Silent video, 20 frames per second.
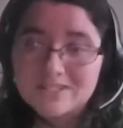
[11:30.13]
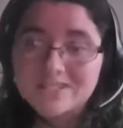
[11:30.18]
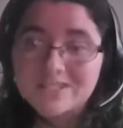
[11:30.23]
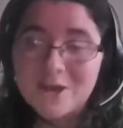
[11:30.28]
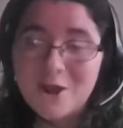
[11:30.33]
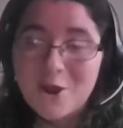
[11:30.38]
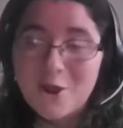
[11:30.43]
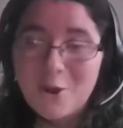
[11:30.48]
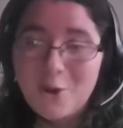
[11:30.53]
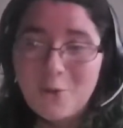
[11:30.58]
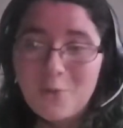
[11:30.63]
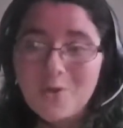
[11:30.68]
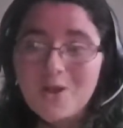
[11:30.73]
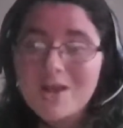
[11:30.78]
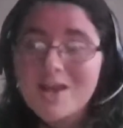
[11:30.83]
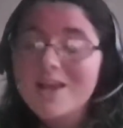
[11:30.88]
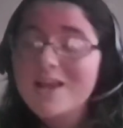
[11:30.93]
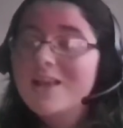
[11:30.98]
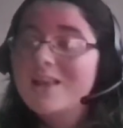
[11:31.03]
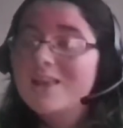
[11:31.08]
So,
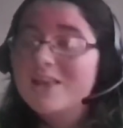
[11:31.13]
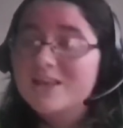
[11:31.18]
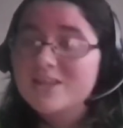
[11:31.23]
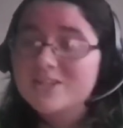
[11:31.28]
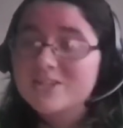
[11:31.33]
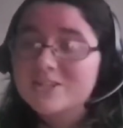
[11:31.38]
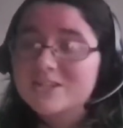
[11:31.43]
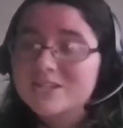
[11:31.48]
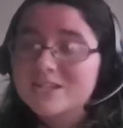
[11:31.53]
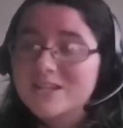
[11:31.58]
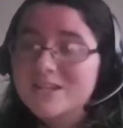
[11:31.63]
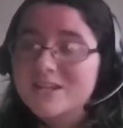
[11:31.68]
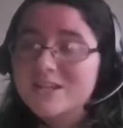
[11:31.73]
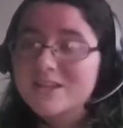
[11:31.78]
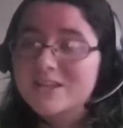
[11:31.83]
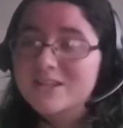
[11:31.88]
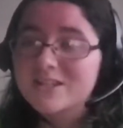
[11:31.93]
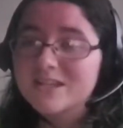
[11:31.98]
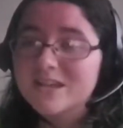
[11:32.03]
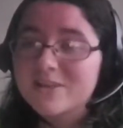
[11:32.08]
let's just
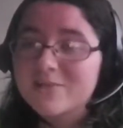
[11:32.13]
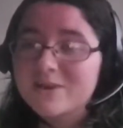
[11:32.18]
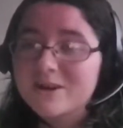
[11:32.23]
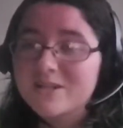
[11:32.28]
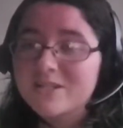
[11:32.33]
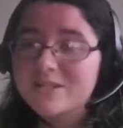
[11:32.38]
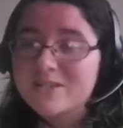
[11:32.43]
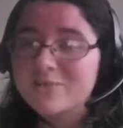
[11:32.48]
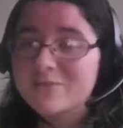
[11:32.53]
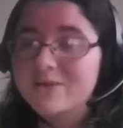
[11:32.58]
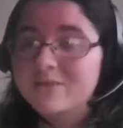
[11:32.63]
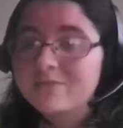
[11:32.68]
let's get right to it.